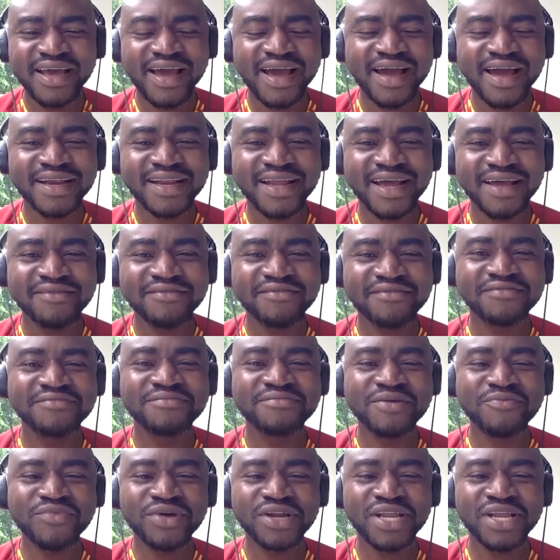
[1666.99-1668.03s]
And I
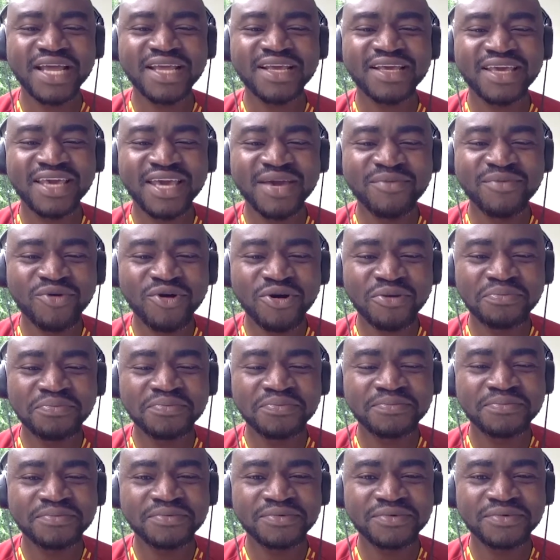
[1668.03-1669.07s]
remember that it came up
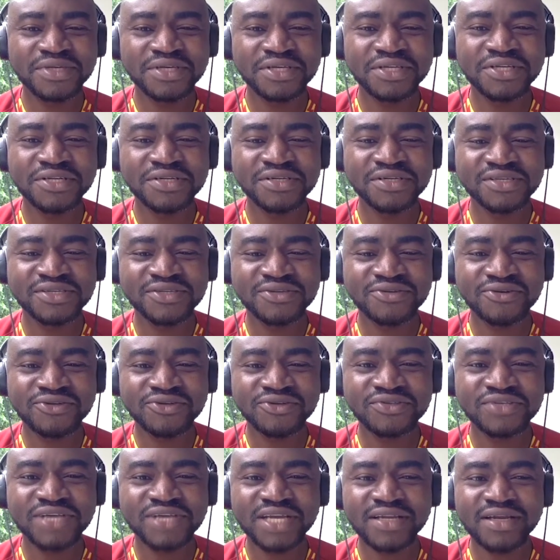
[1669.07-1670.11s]
in
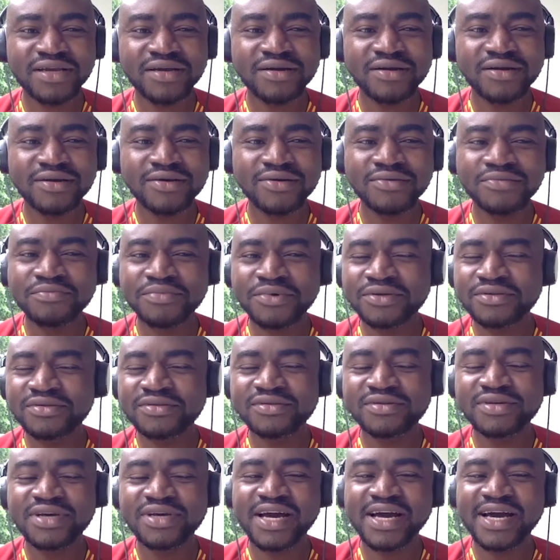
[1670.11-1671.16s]
discussions that, oh, but
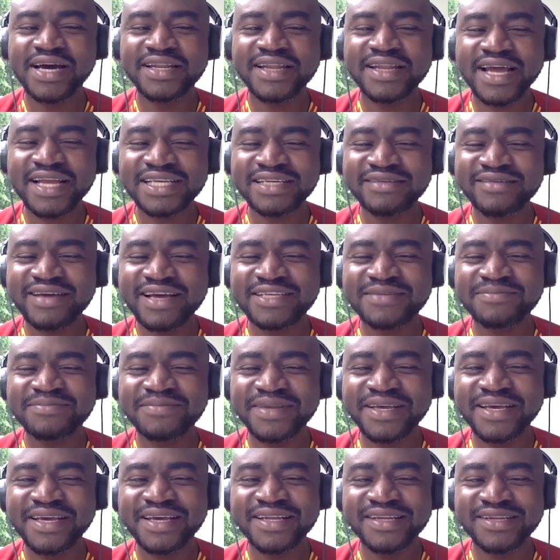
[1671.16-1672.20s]
Nigeria is
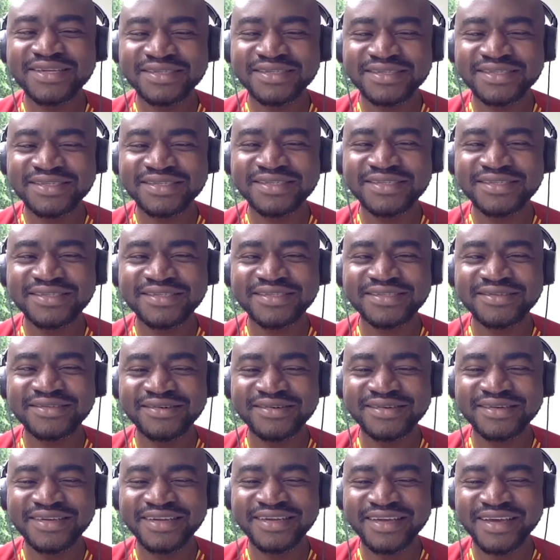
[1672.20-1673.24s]
playing this
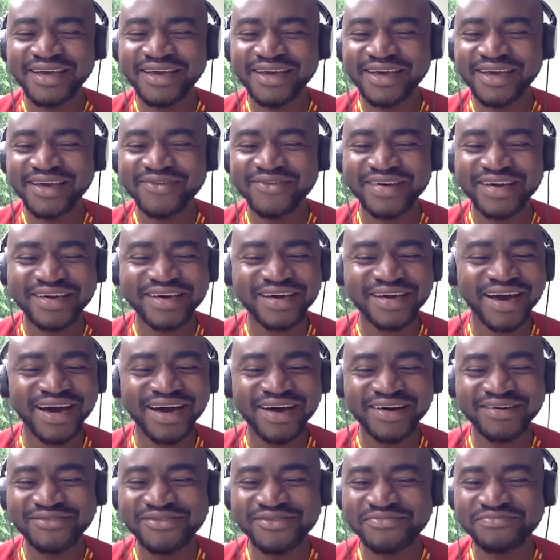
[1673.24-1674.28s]
Sunday. We
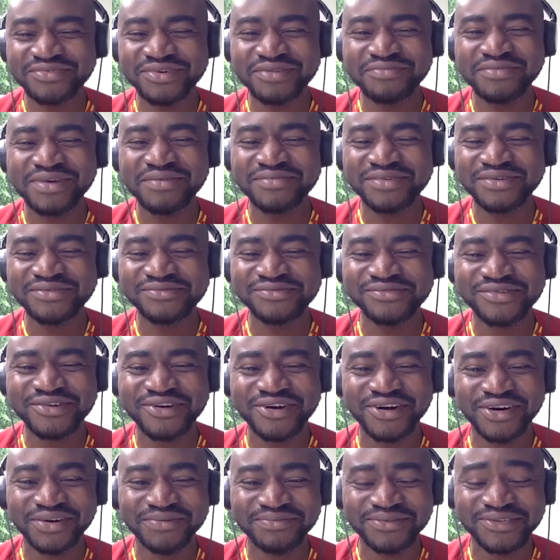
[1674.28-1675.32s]
probably won't
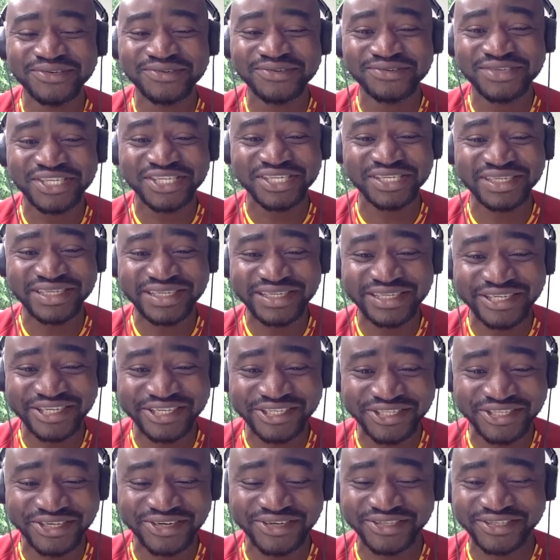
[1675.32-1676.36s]
come to
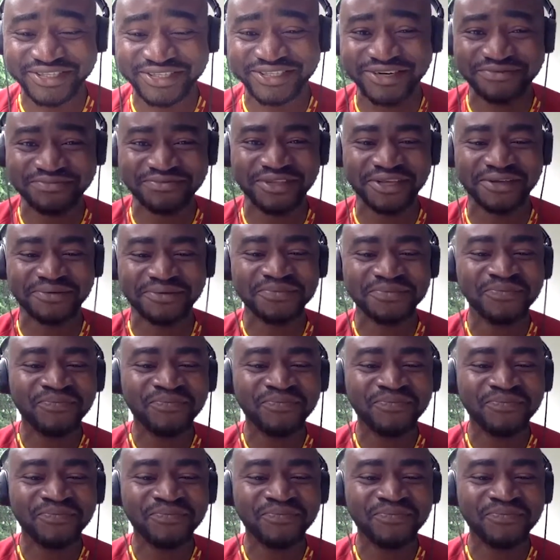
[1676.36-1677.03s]
church or something.